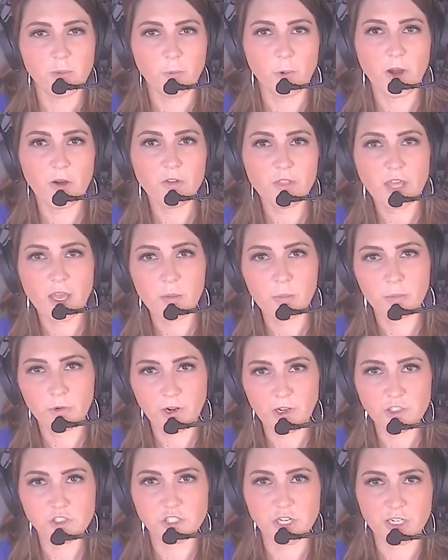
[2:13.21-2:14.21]
and where that
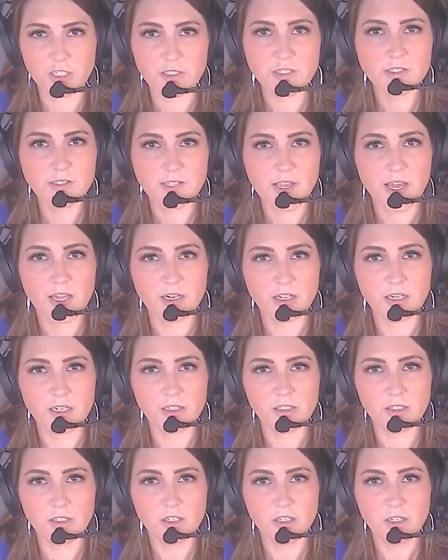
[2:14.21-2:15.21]
project is headed.